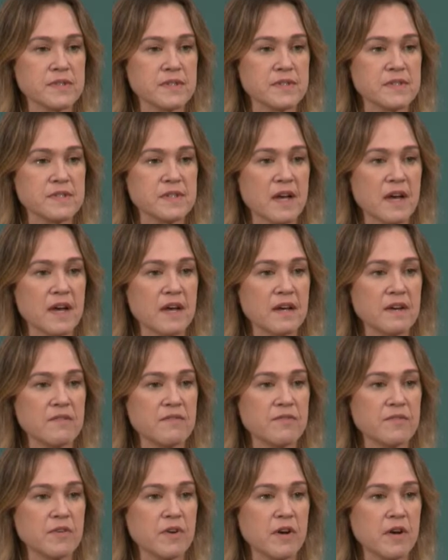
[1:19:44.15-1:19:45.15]

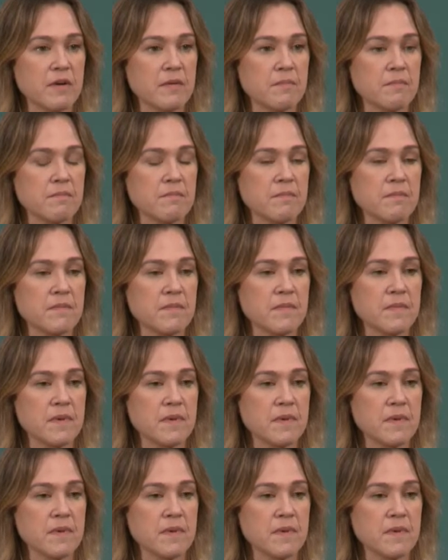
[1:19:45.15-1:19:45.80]
aside from